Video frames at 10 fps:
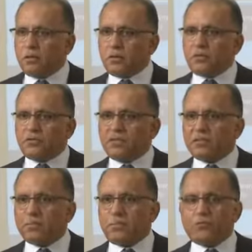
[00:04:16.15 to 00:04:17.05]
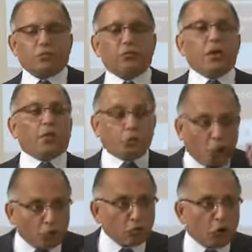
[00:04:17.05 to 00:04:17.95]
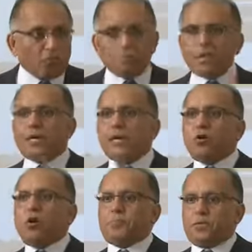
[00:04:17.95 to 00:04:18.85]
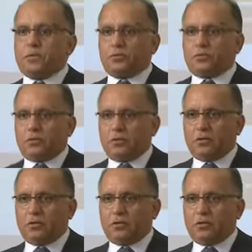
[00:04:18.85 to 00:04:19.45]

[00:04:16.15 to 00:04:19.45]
Because they are in the business not of making copiers,